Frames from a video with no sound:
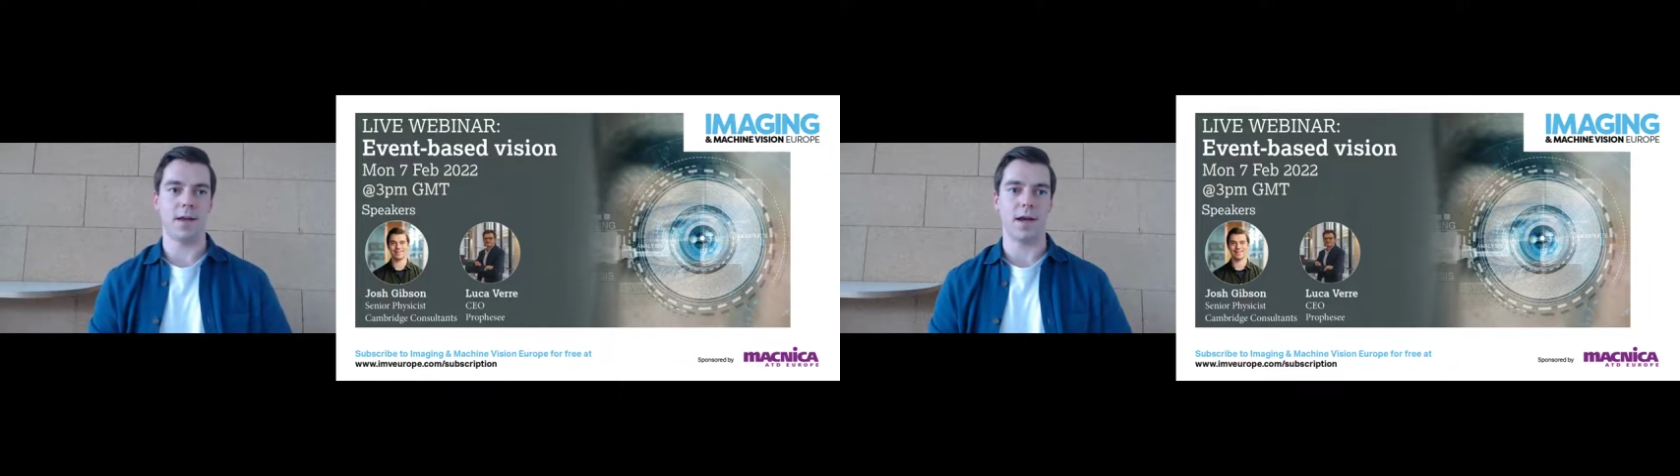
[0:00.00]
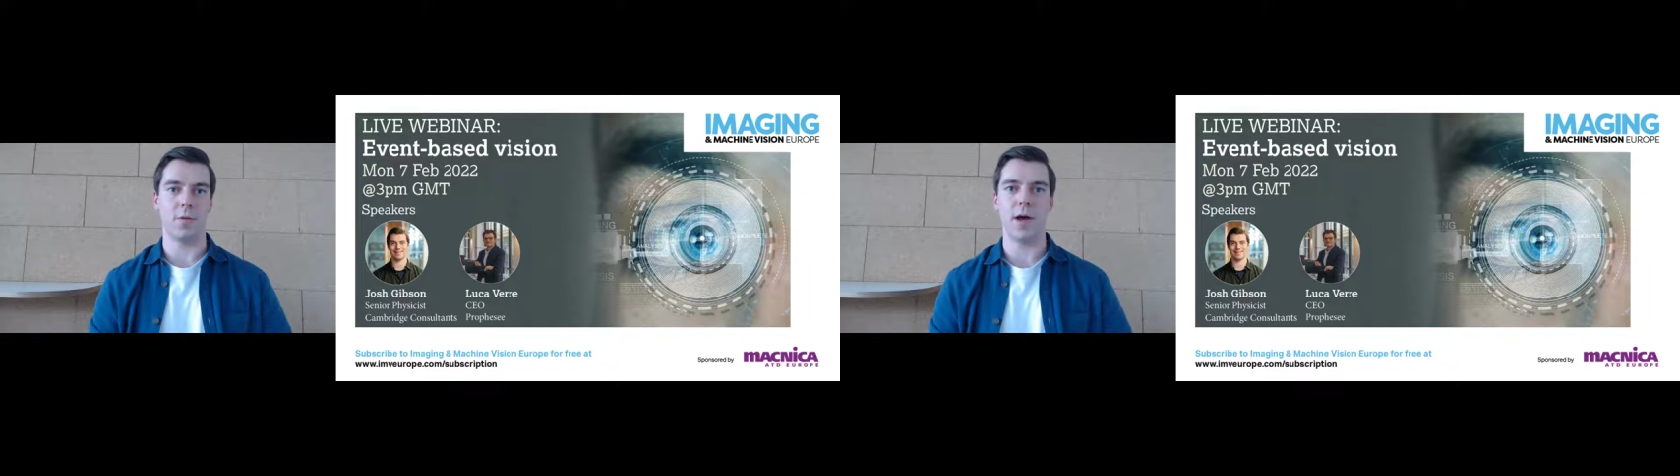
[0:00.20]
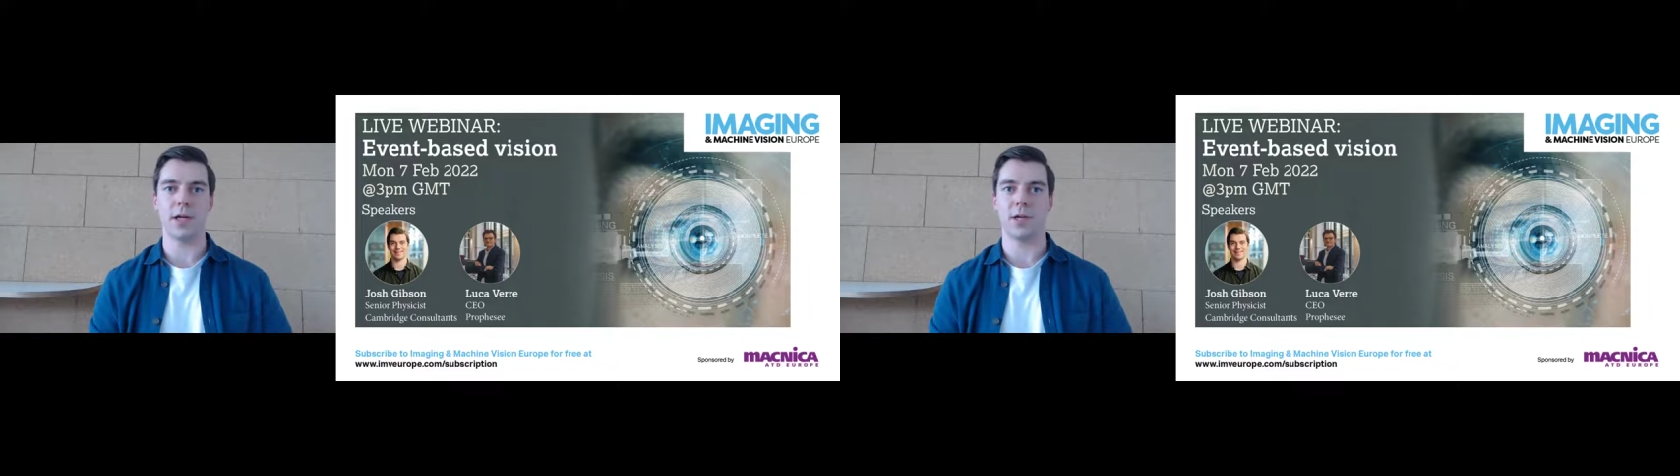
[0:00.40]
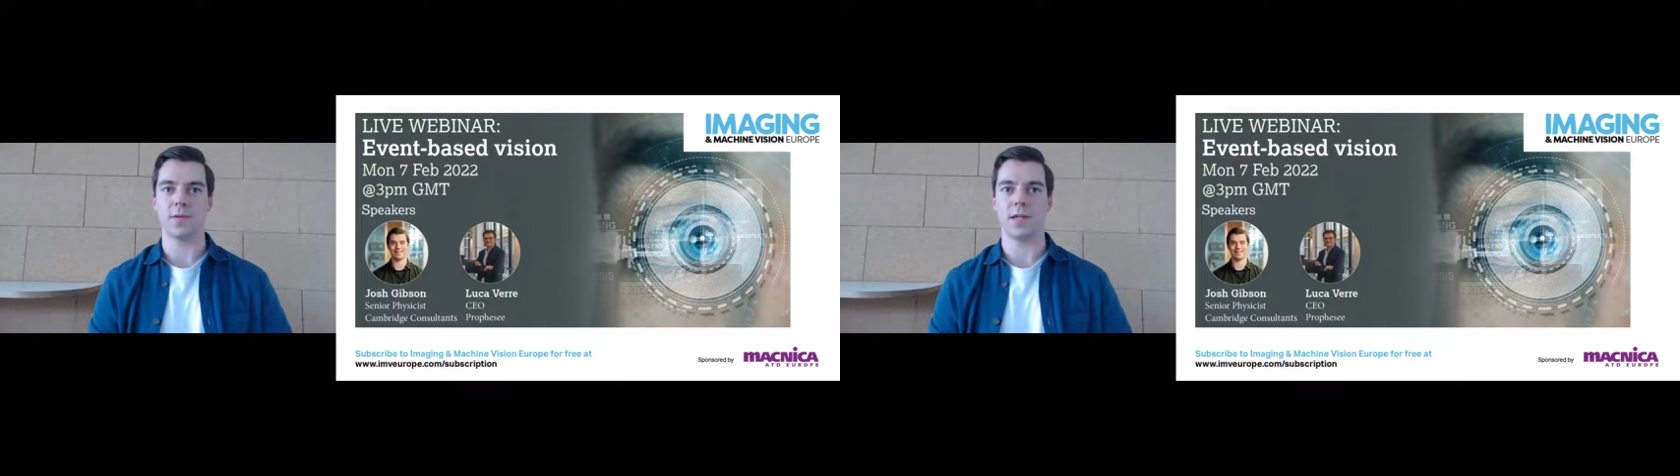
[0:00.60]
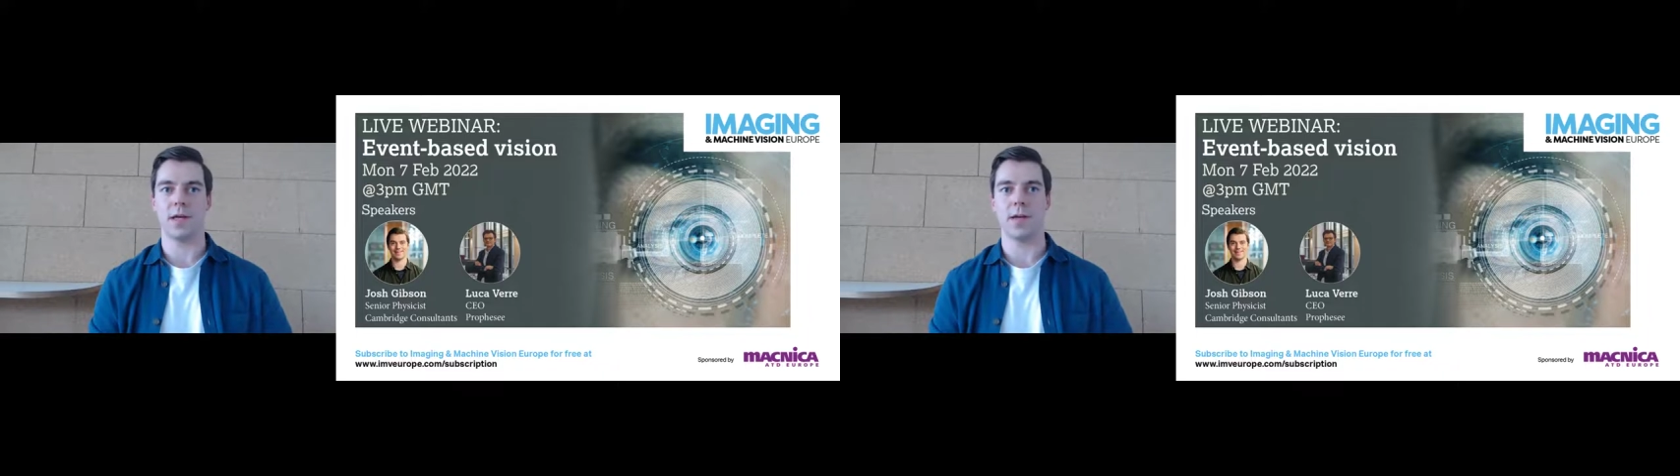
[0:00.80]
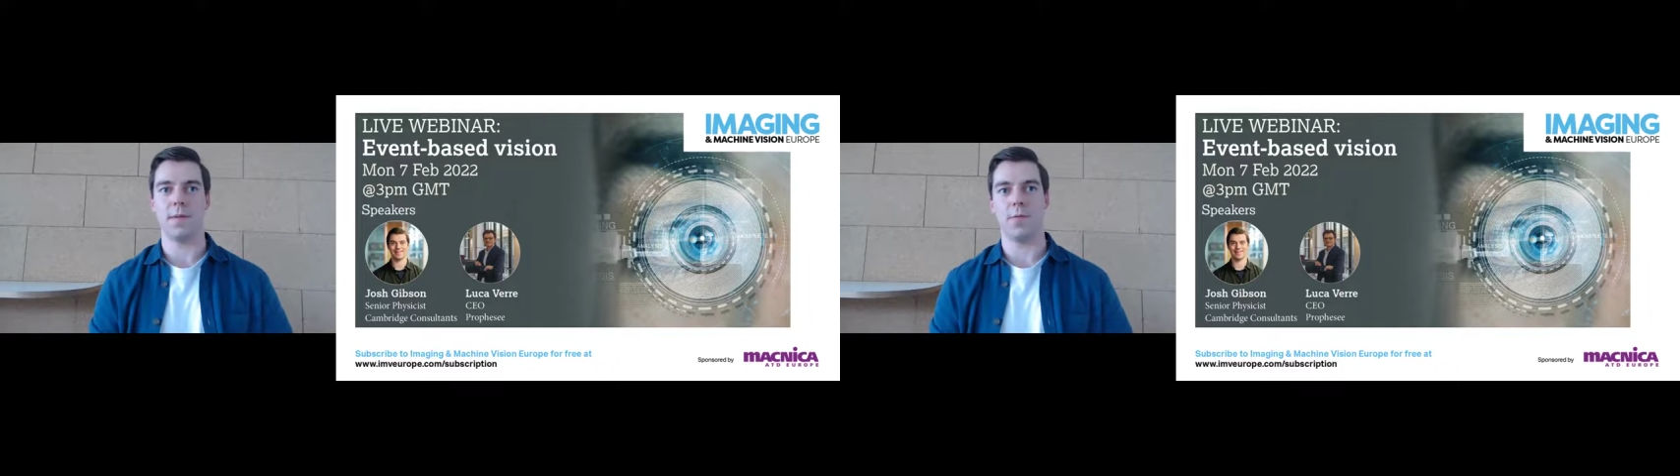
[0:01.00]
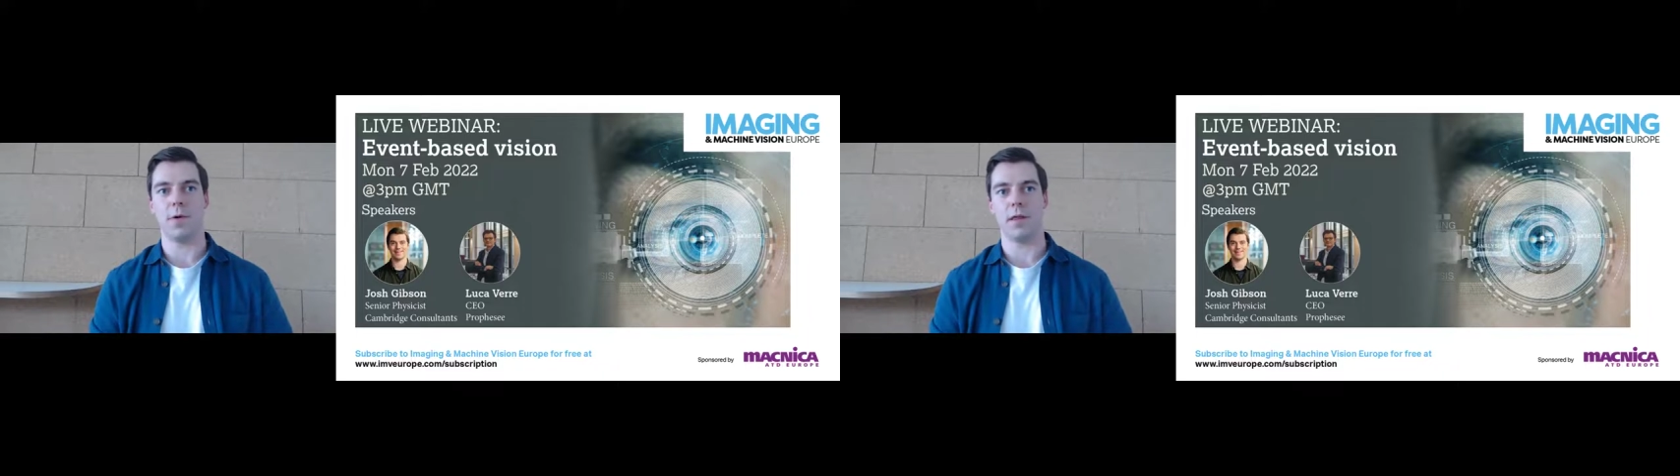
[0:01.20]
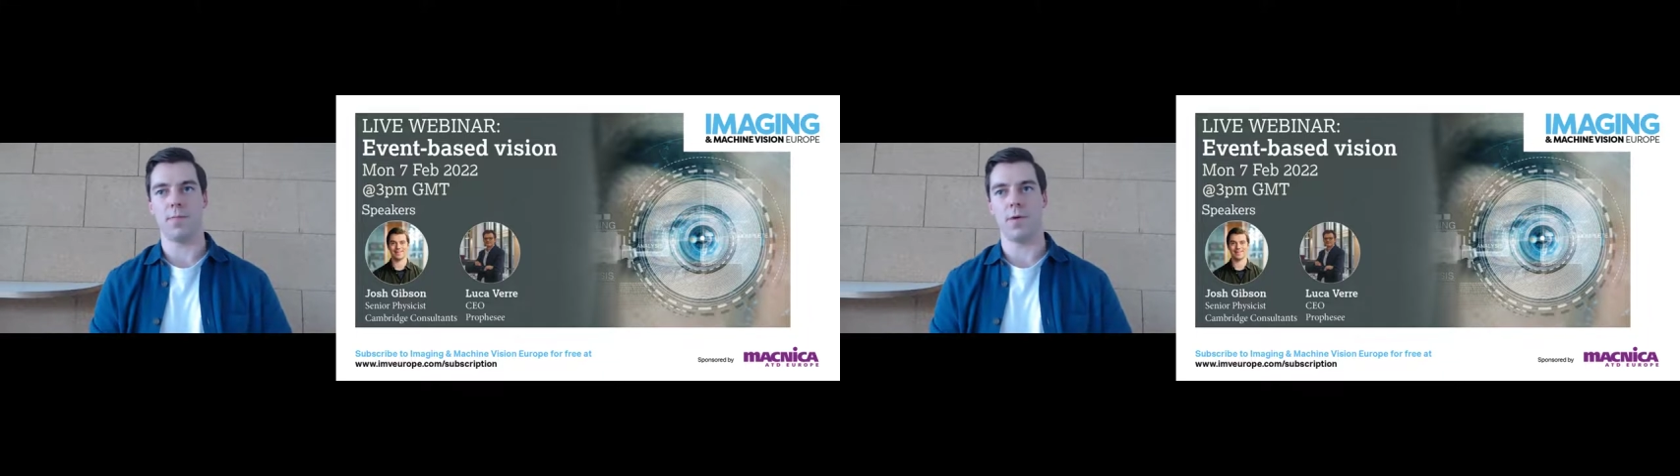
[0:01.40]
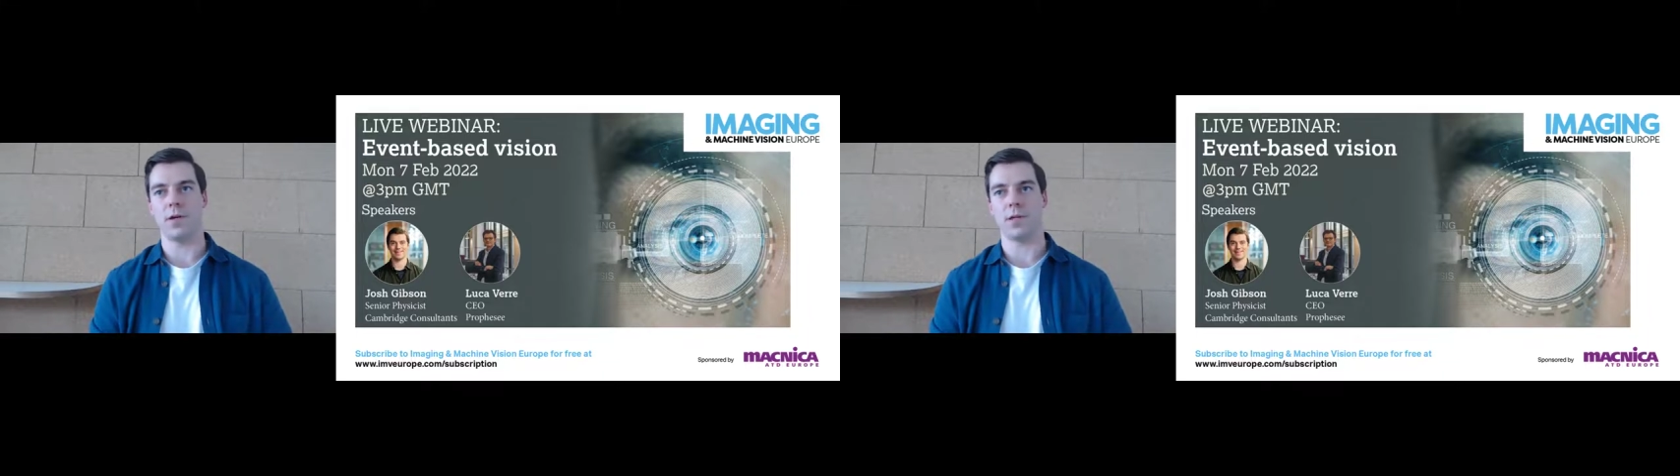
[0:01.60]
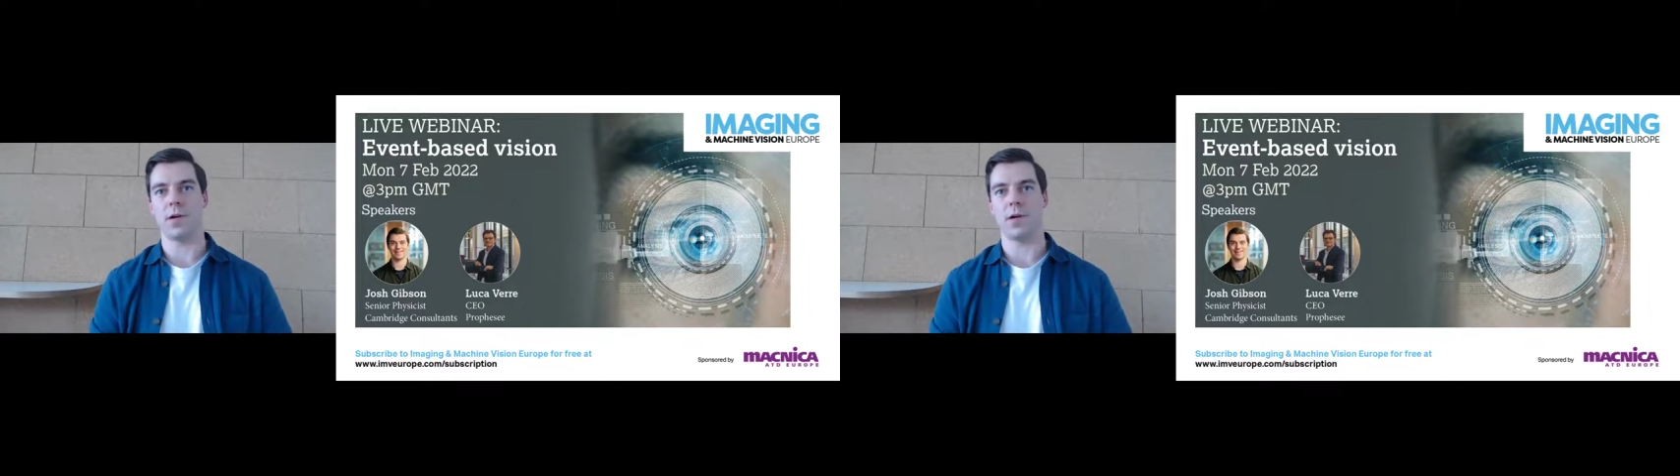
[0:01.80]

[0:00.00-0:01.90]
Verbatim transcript: kind of workshops to think about what are the pros